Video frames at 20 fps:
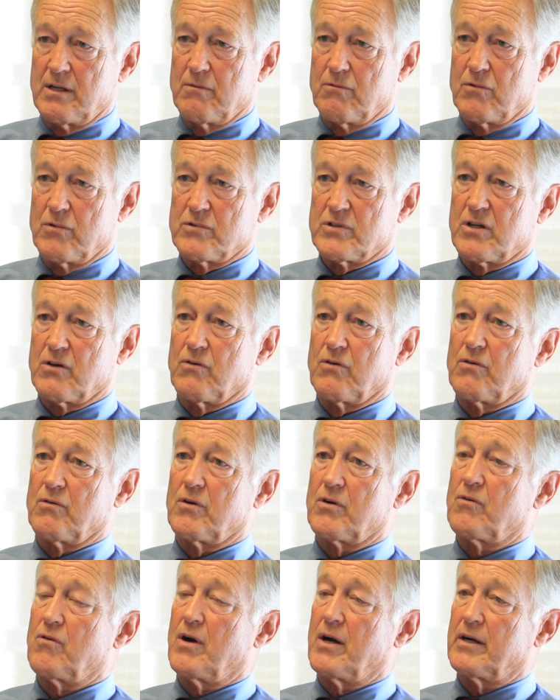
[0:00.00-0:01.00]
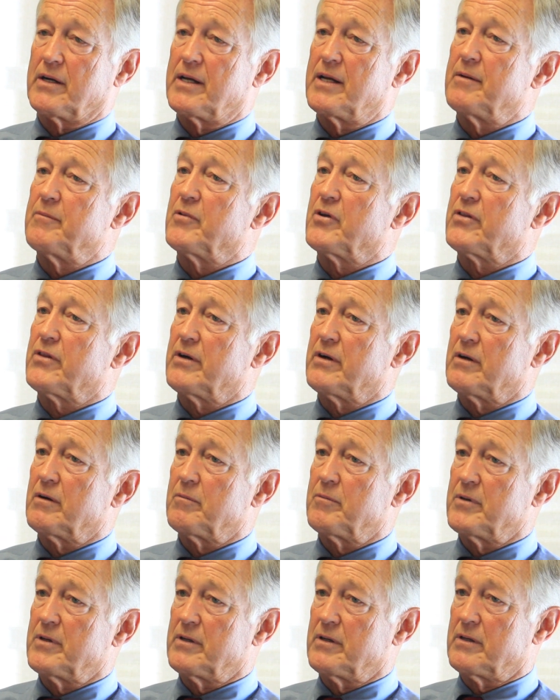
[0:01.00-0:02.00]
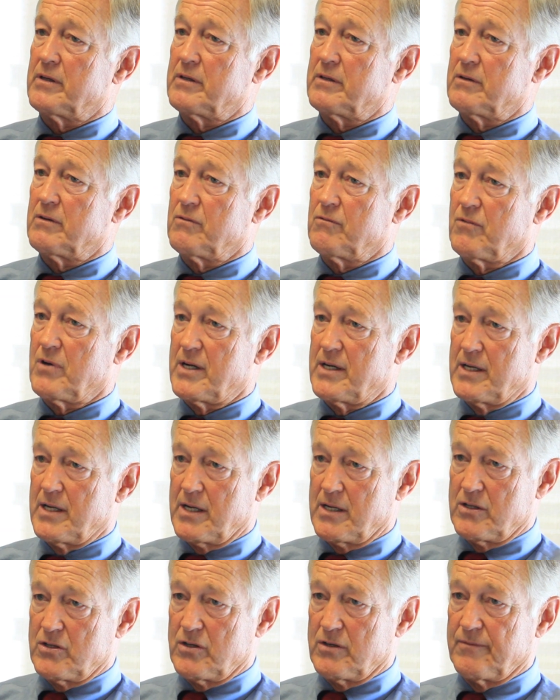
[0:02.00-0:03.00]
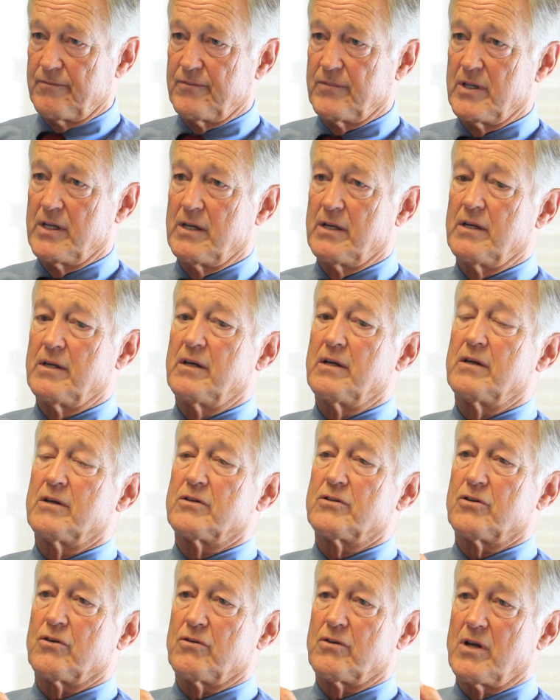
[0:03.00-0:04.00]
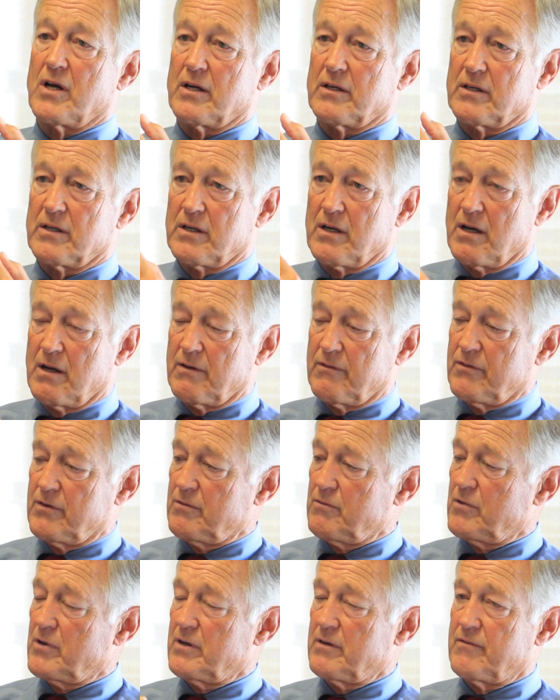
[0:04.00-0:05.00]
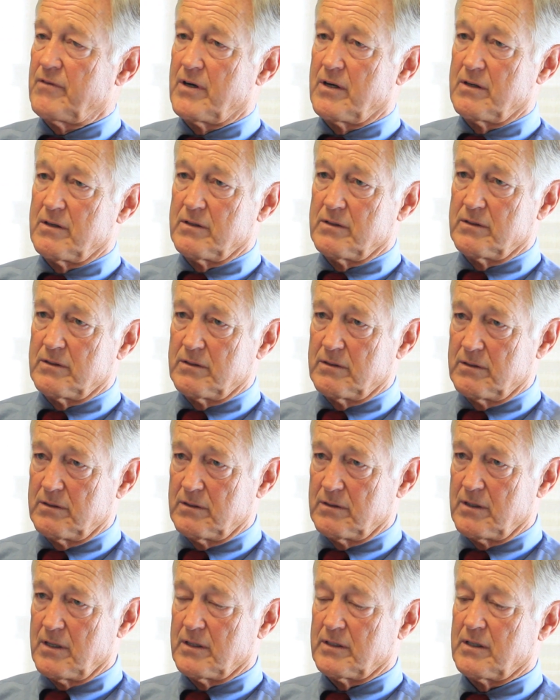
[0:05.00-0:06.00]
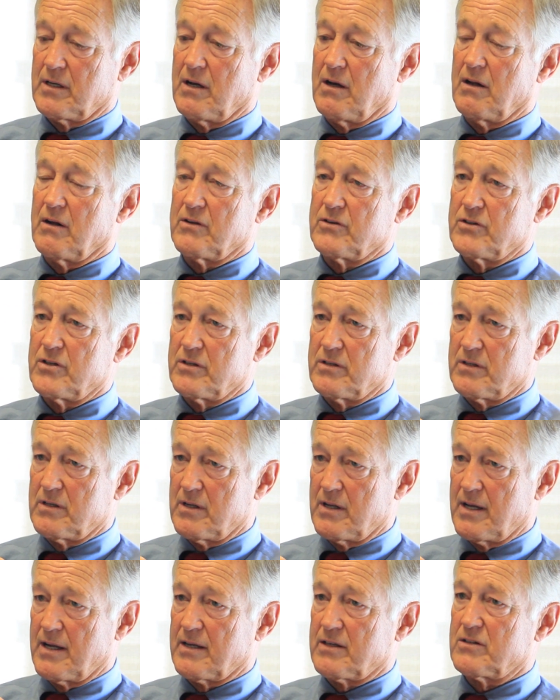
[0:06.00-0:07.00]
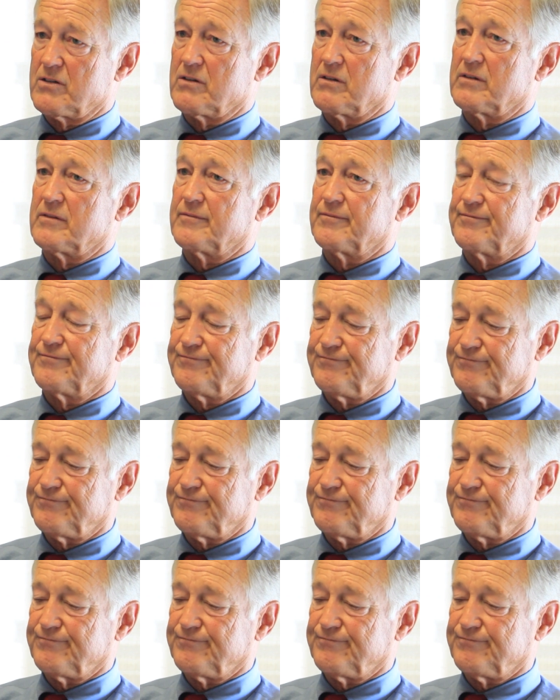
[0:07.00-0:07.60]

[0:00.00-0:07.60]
He was going to require chemotherapy and radiation. So Doctor Godfrey, one of our oncologists, excellent,